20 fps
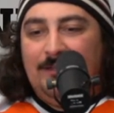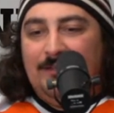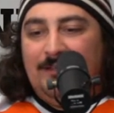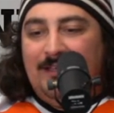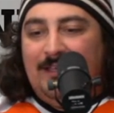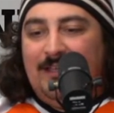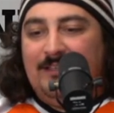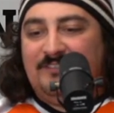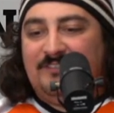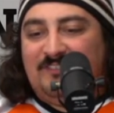
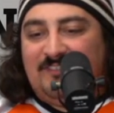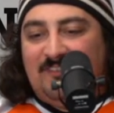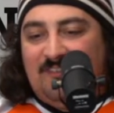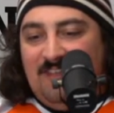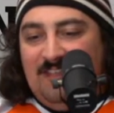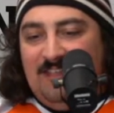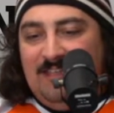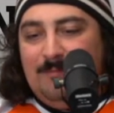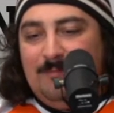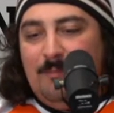is
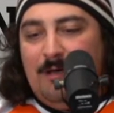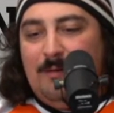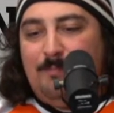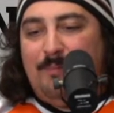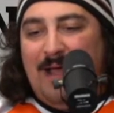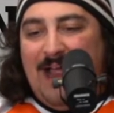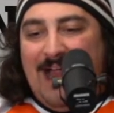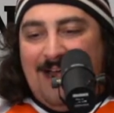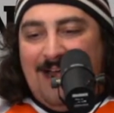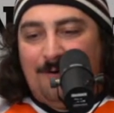team
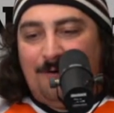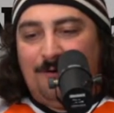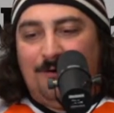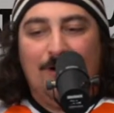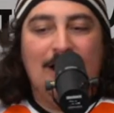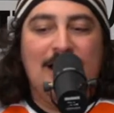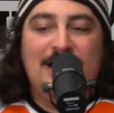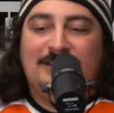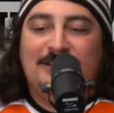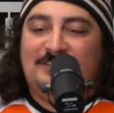apparel.
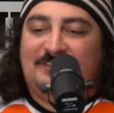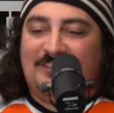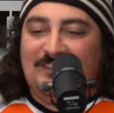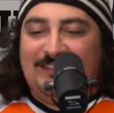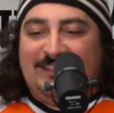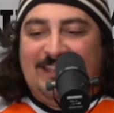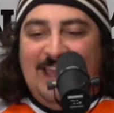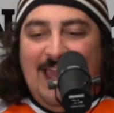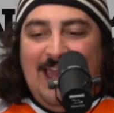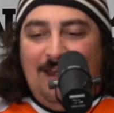Listen,
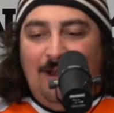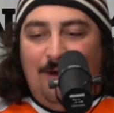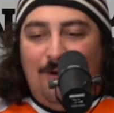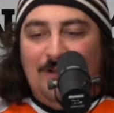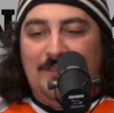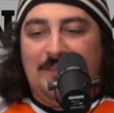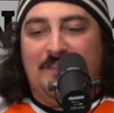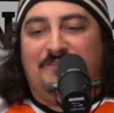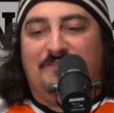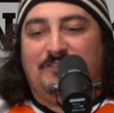get
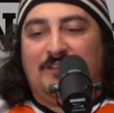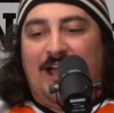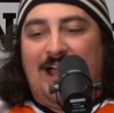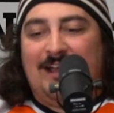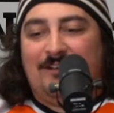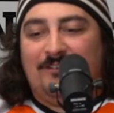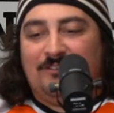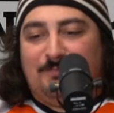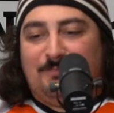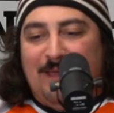on the
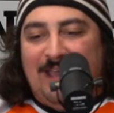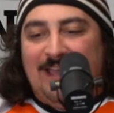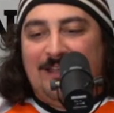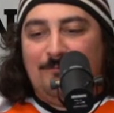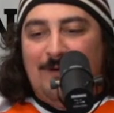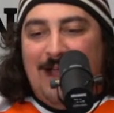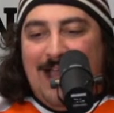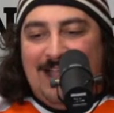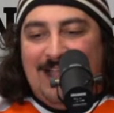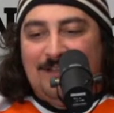Flyers
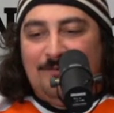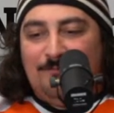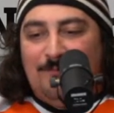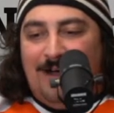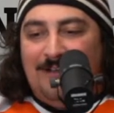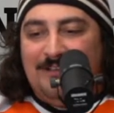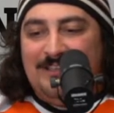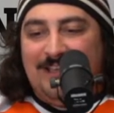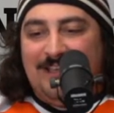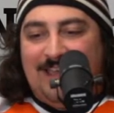bandwagon
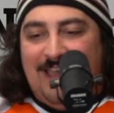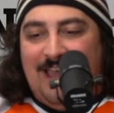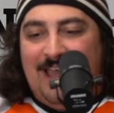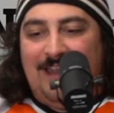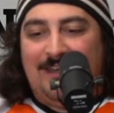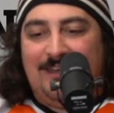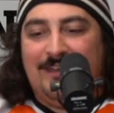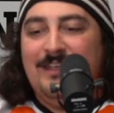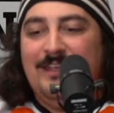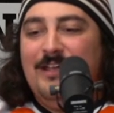while you
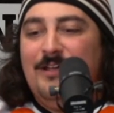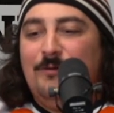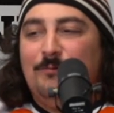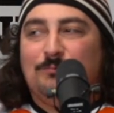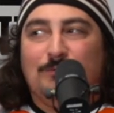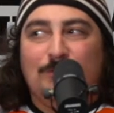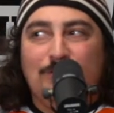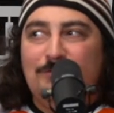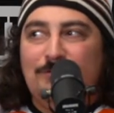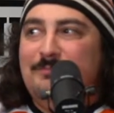can.
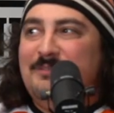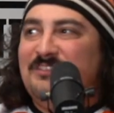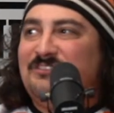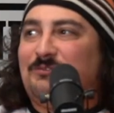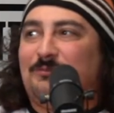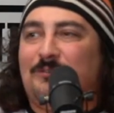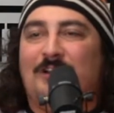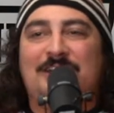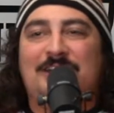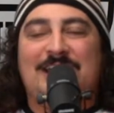Room is
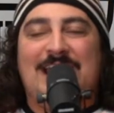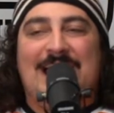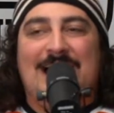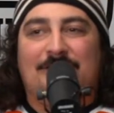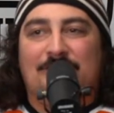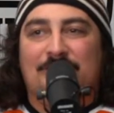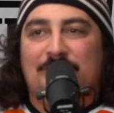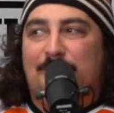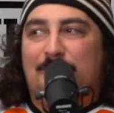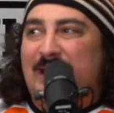running out
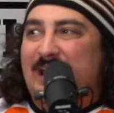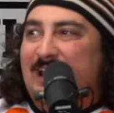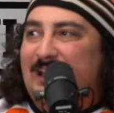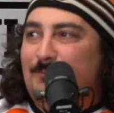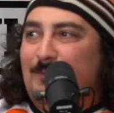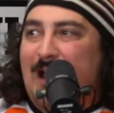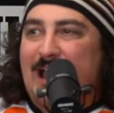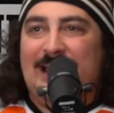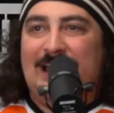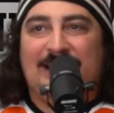on the
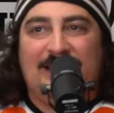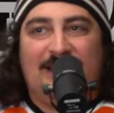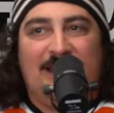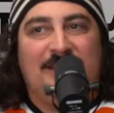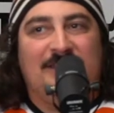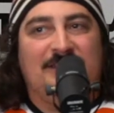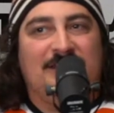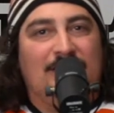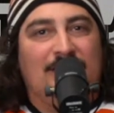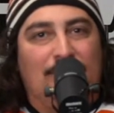bandwagon,
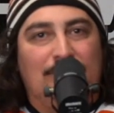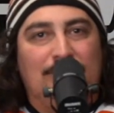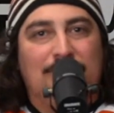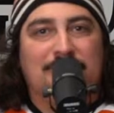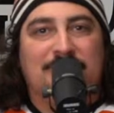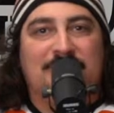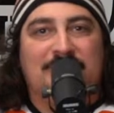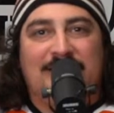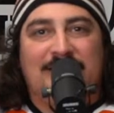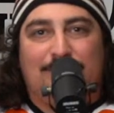and the
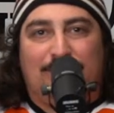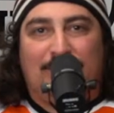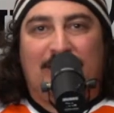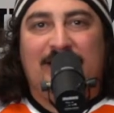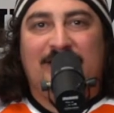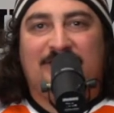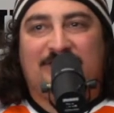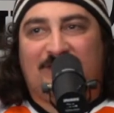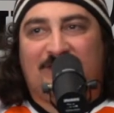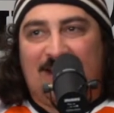only
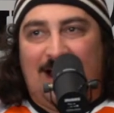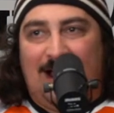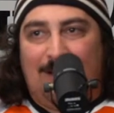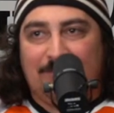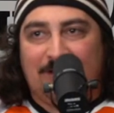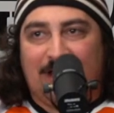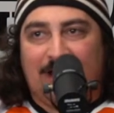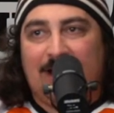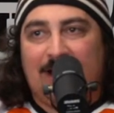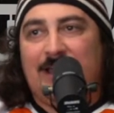place that I'm
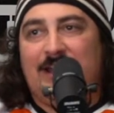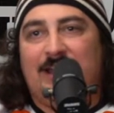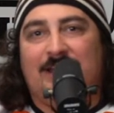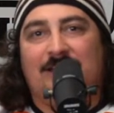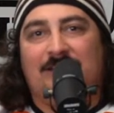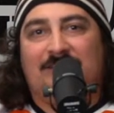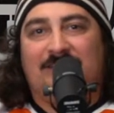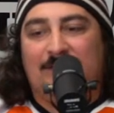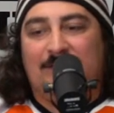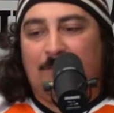going to get
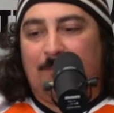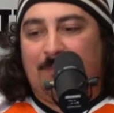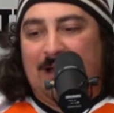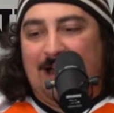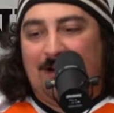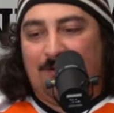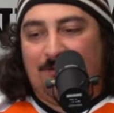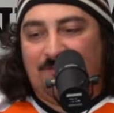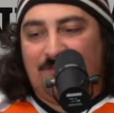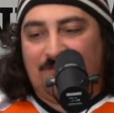any team
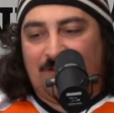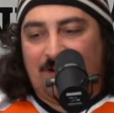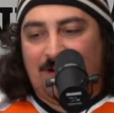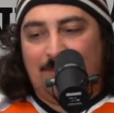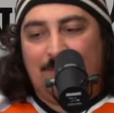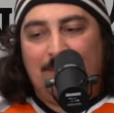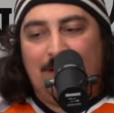apparel from,